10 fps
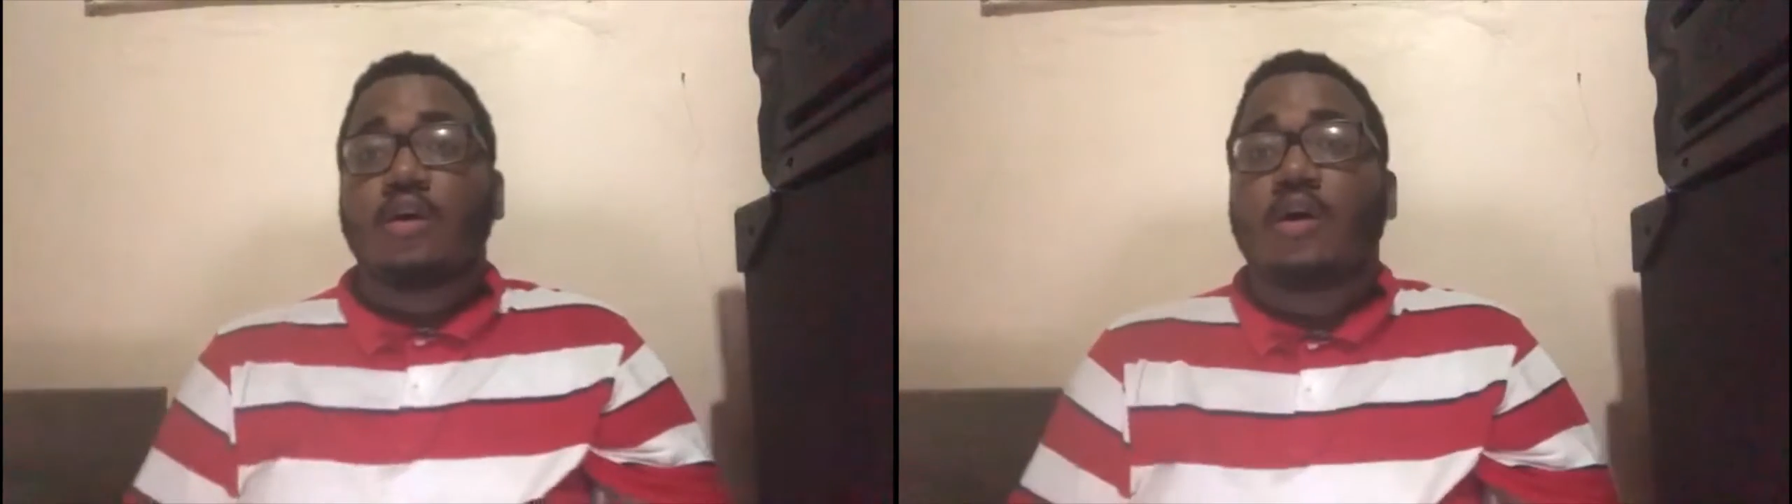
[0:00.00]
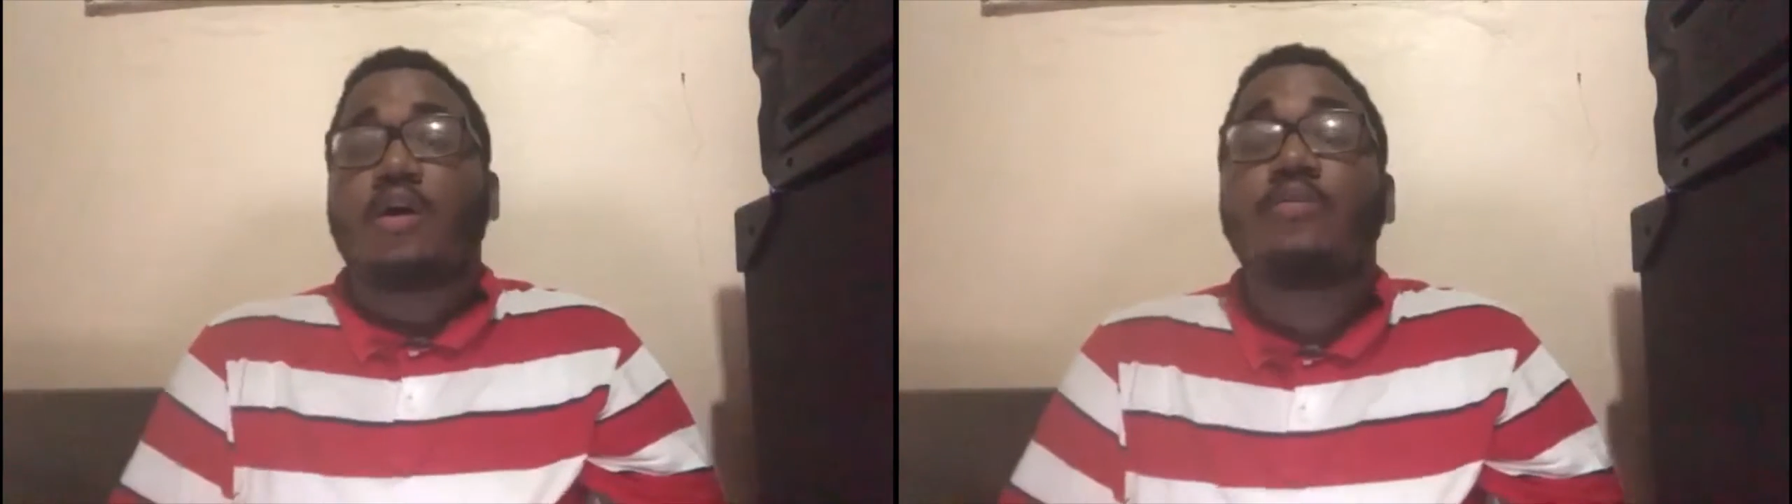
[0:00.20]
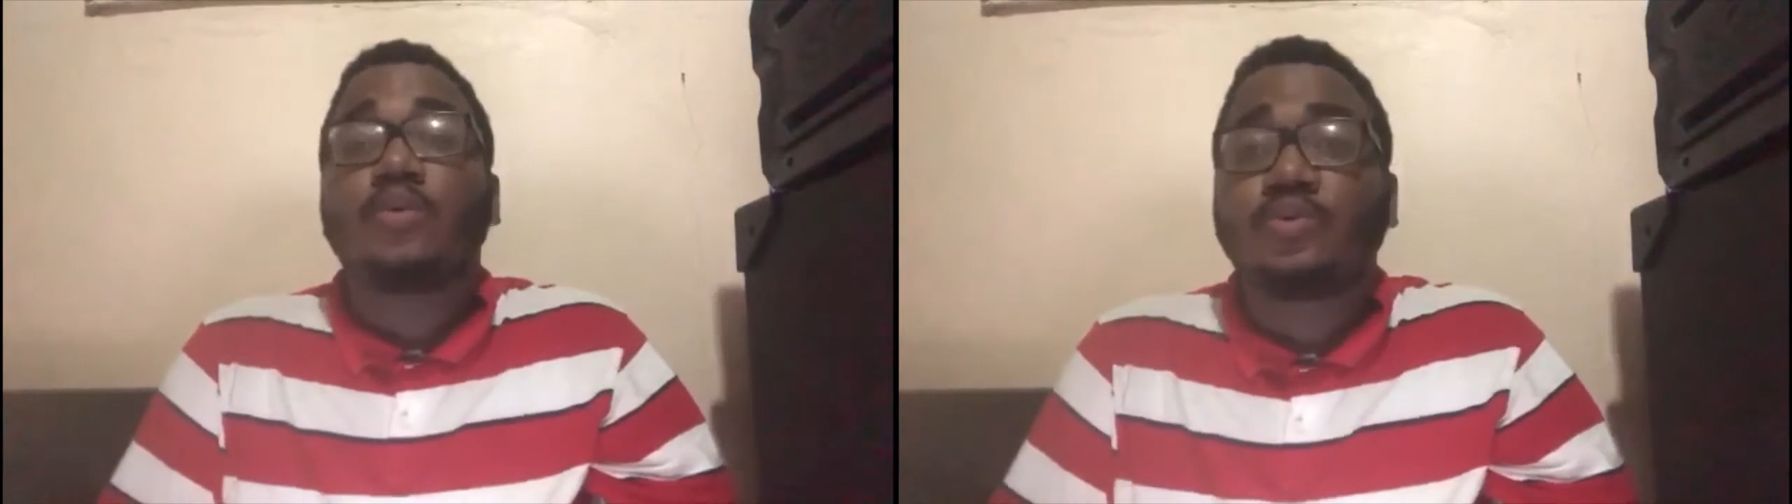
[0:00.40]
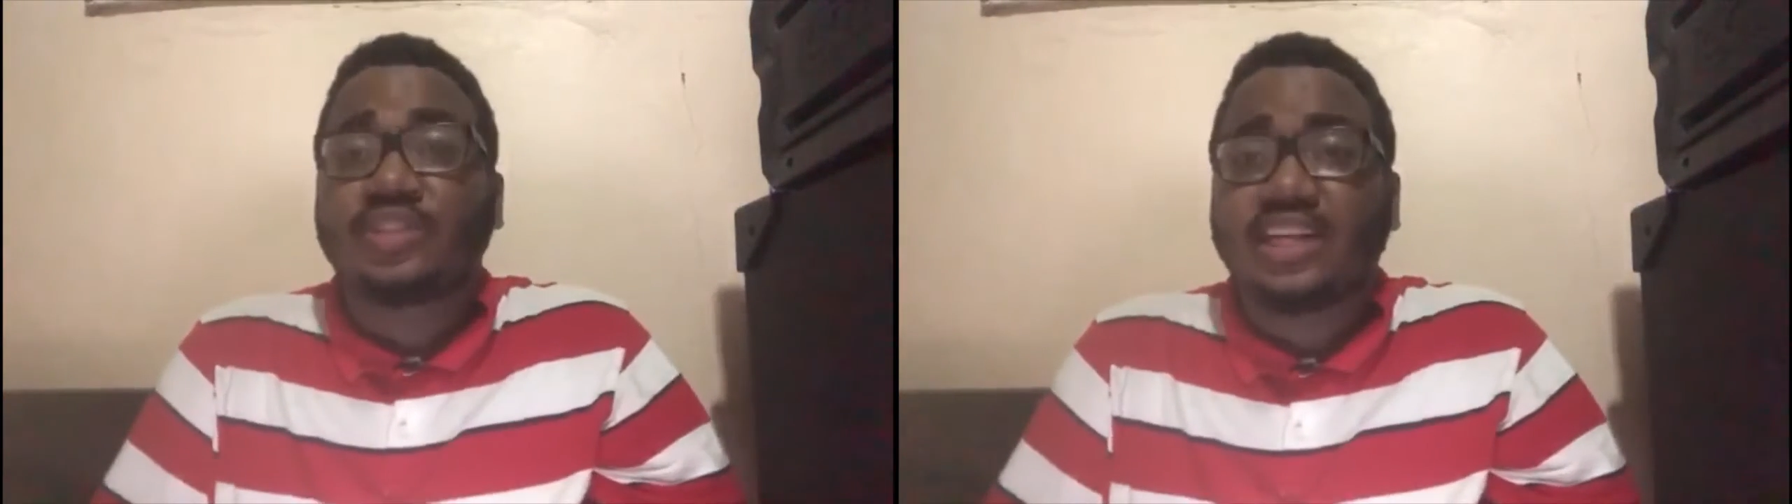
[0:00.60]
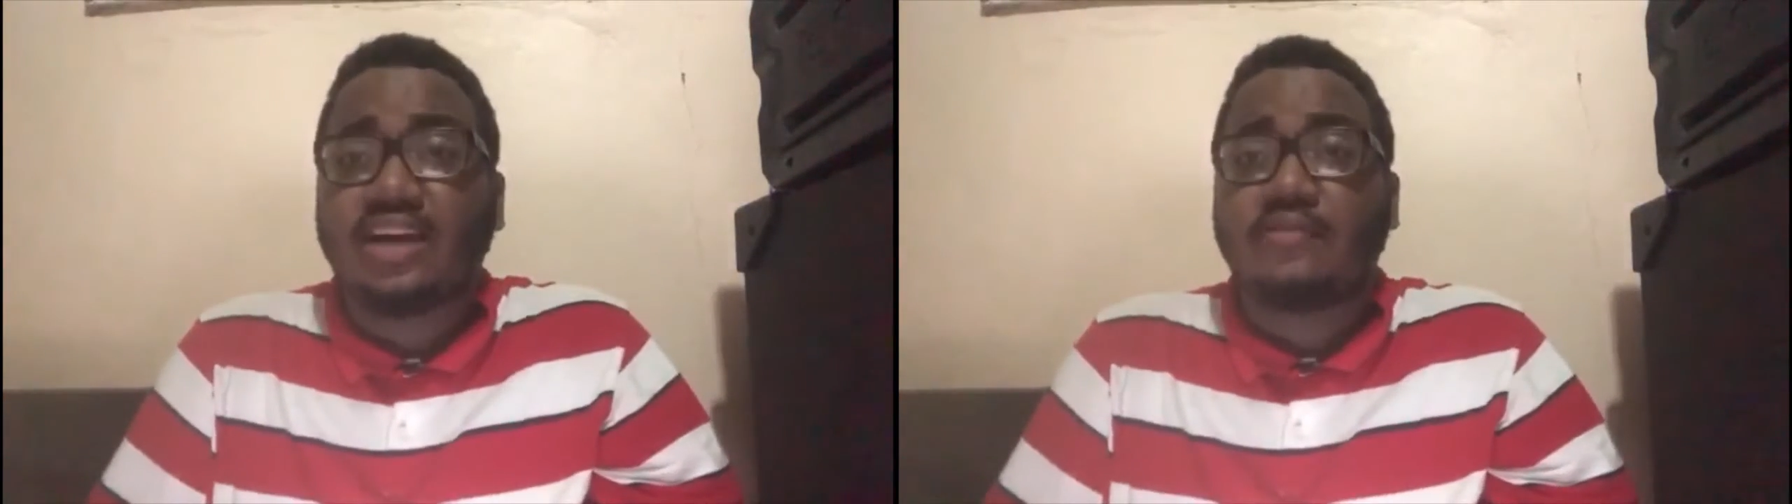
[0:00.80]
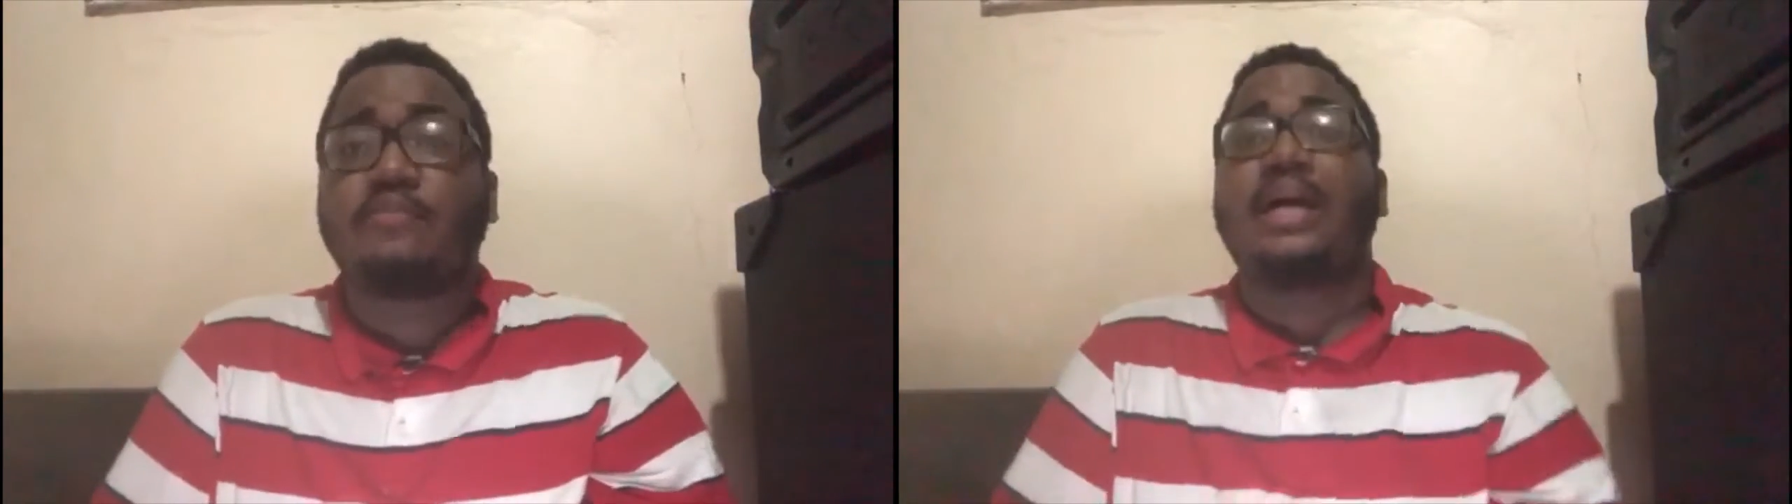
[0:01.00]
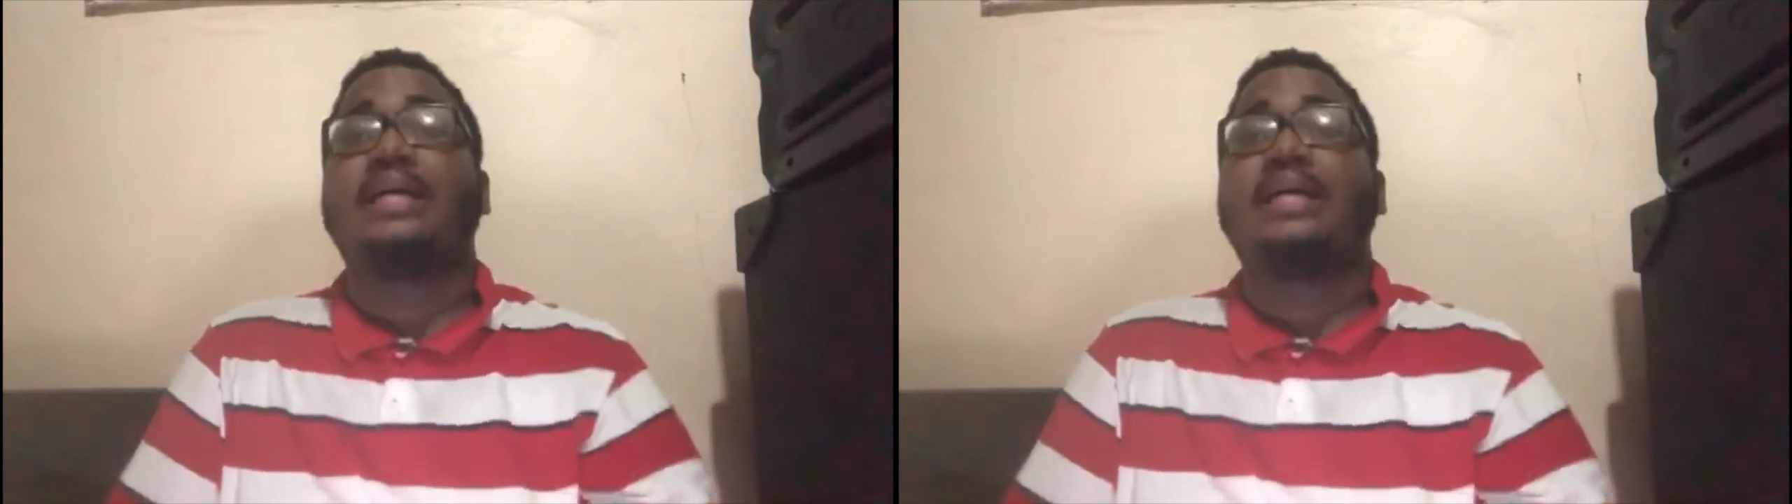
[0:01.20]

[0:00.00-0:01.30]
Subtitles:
Almost Saved by